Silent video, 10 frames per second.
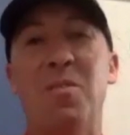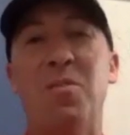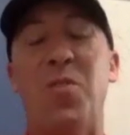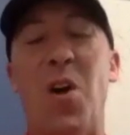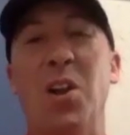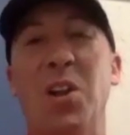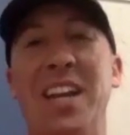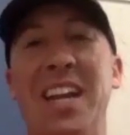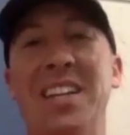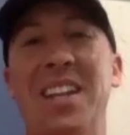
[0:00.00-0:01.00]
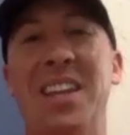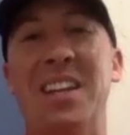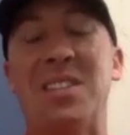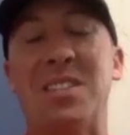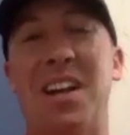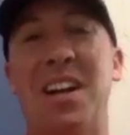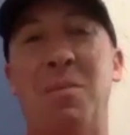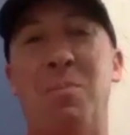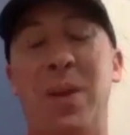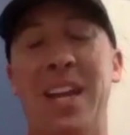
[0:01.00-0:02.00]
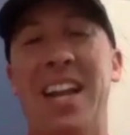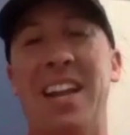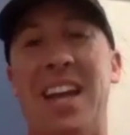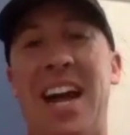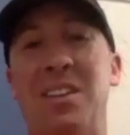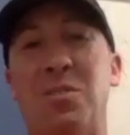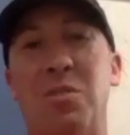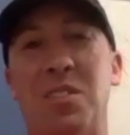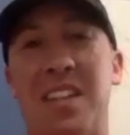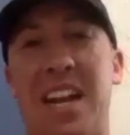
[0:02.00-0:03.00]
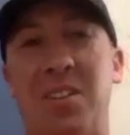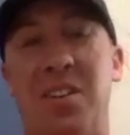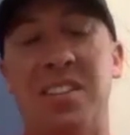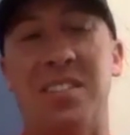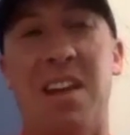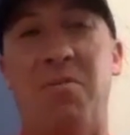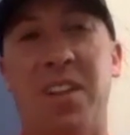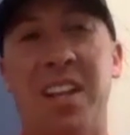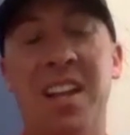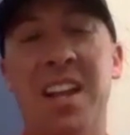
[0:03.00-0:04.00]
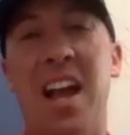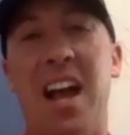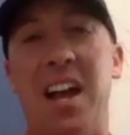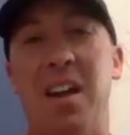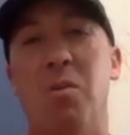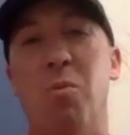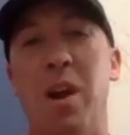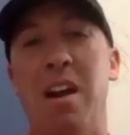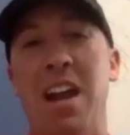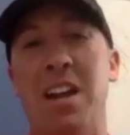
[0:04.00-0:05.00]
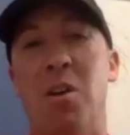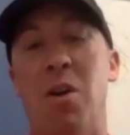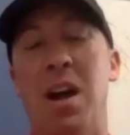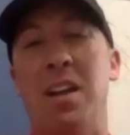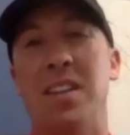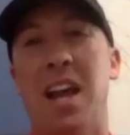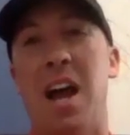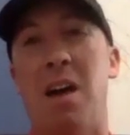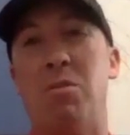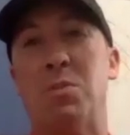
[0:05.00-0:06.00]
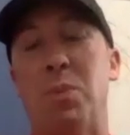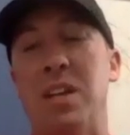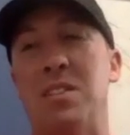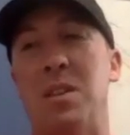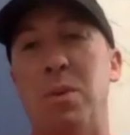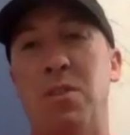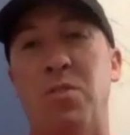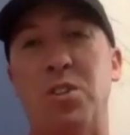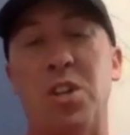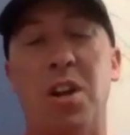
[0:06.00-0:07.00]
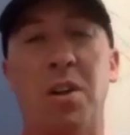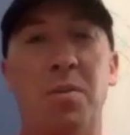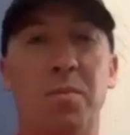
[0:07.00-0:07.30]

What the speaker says: fallen into this, being at the high school sector, and is definitely where I know I was placed to be for sure.